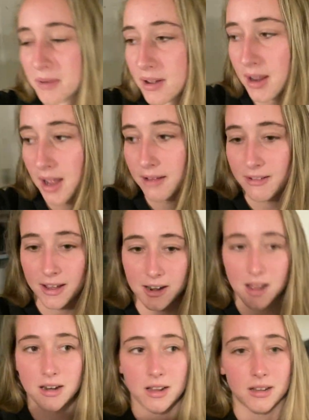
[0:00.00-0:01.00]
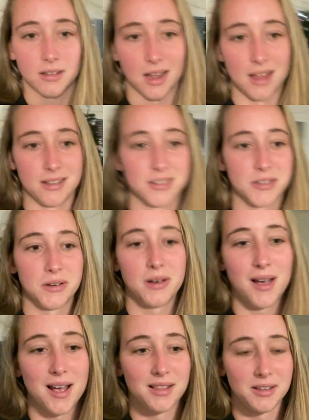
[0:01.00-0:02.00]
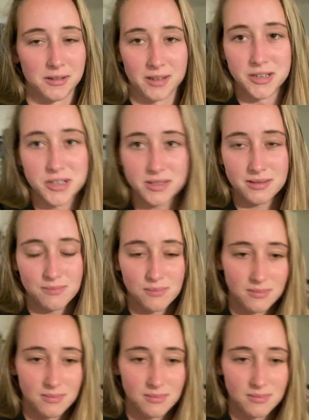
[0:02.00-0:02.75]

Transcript: but I've had a headache and so I literally just